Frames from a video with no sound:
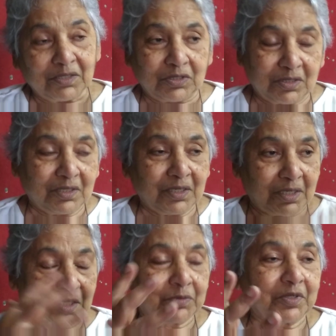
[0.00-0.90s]
Yes,
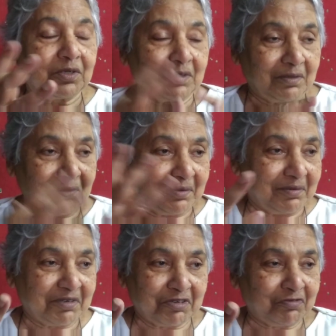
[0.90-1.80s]
it has been
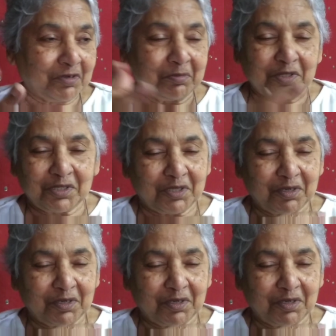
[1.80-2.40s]
refurbished.